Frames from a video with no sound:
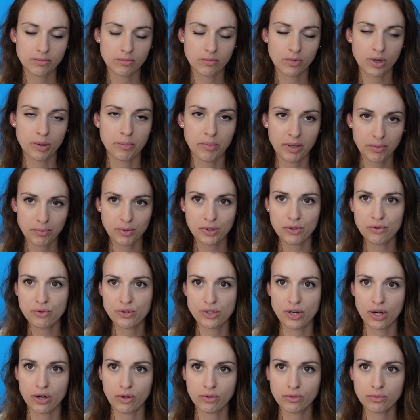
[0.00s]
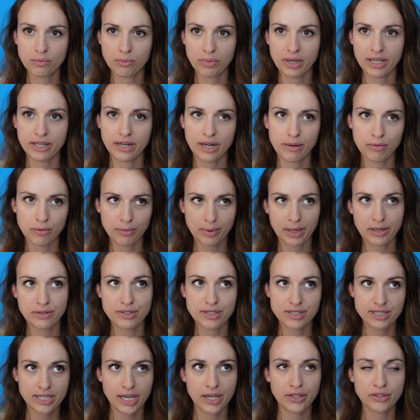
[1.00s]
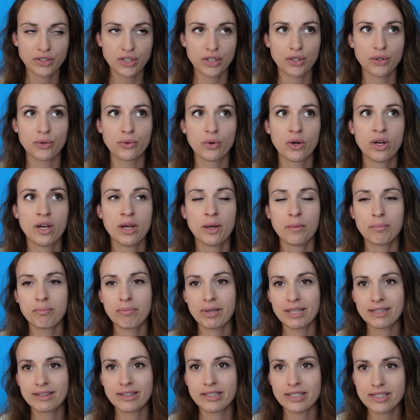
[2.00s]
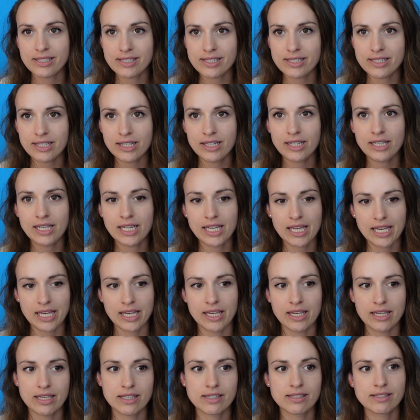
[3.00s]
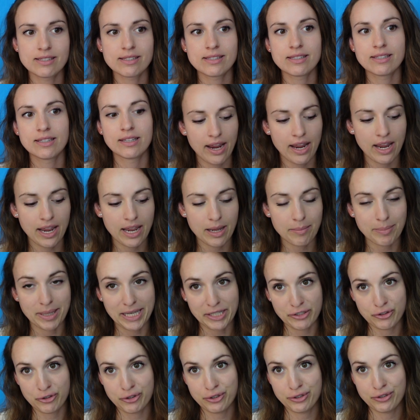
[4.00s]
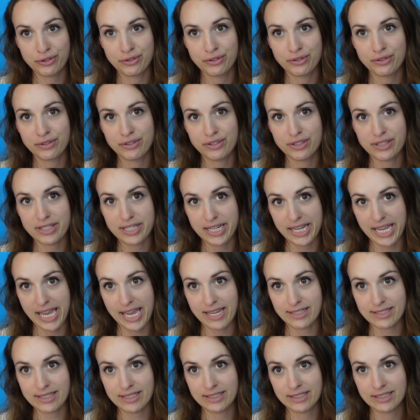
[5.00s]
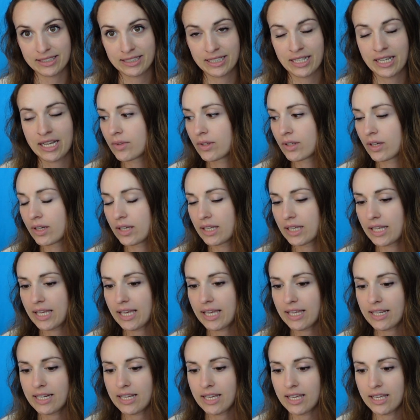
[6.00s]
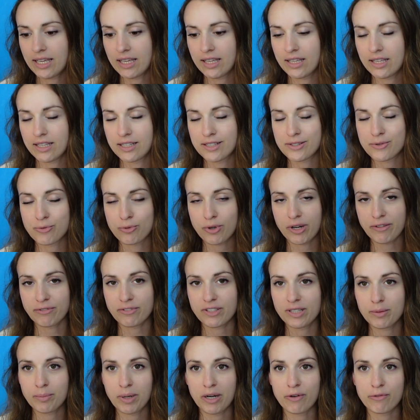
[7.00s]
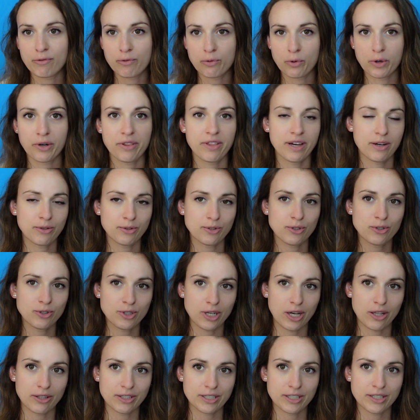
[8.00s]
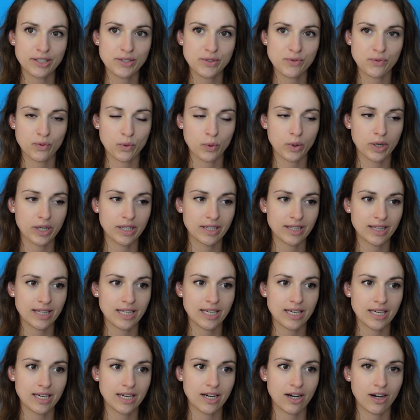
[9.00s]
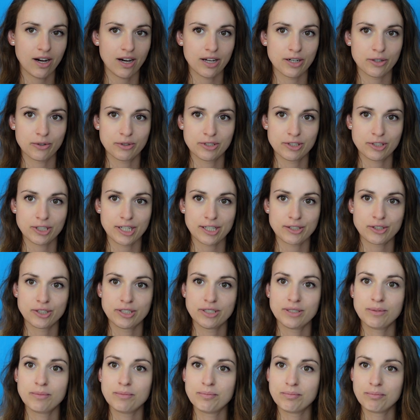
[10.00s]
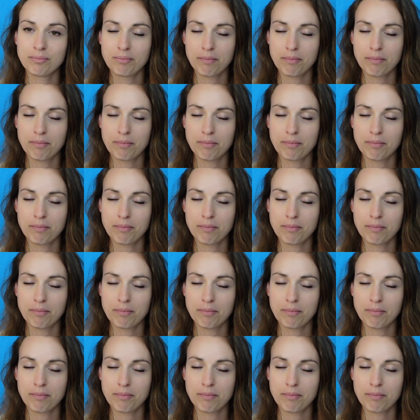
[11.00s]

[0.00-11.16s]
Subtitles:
or maybe you don't, but I'm about to tell you, Benlysta is a bitch to get. It is roughly about $4,000 for the auto injection